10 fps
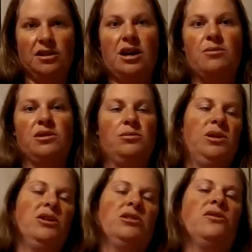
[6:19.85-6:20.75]
So that was, we
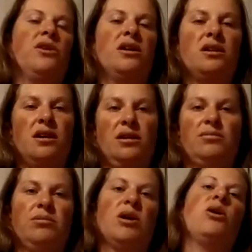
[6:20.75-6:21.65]
hooked
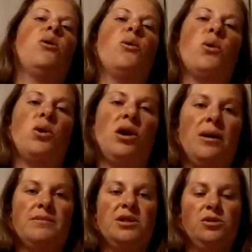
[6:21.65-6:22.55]
a cohort
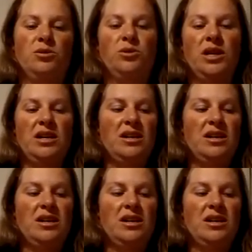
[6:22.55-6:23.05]
up to